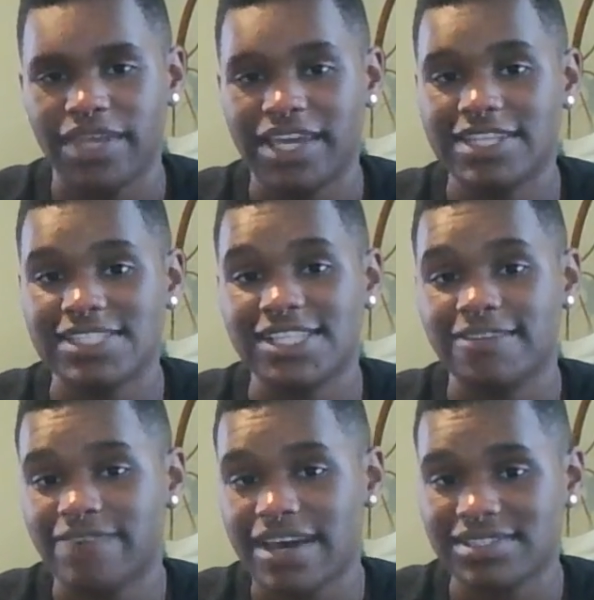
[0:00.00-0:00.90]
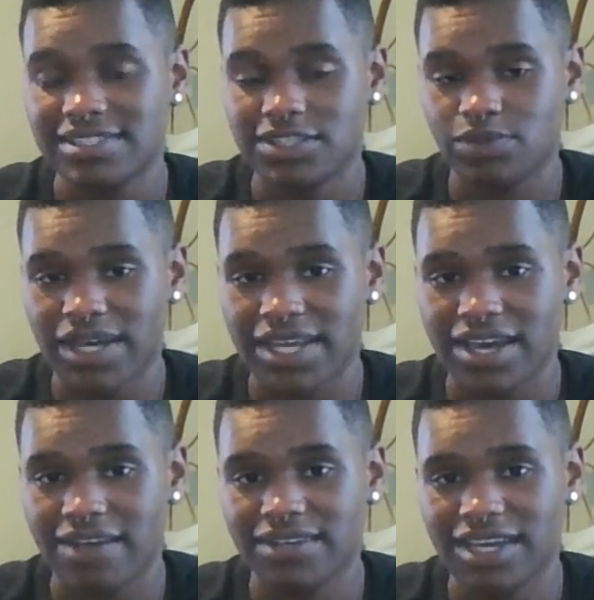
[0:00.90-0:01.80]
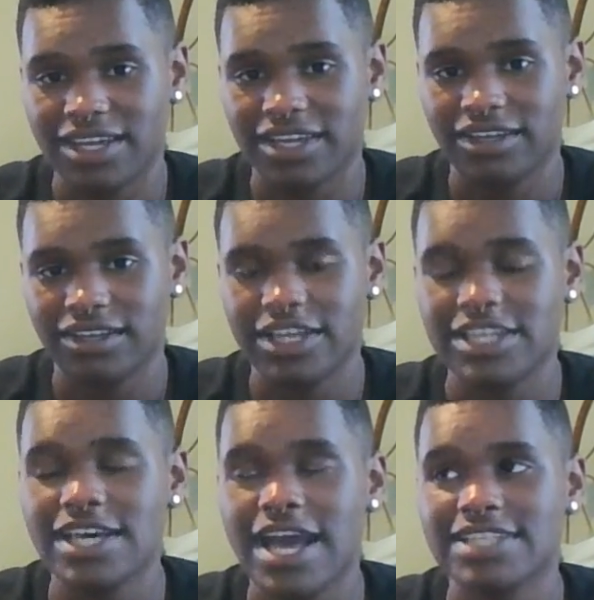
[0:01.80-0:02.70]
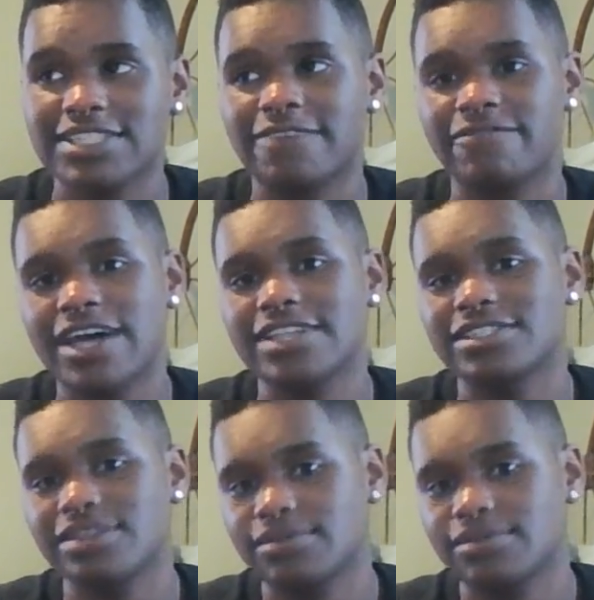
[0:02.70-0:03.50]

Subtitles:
It is the fastest way of getting, it has the fastest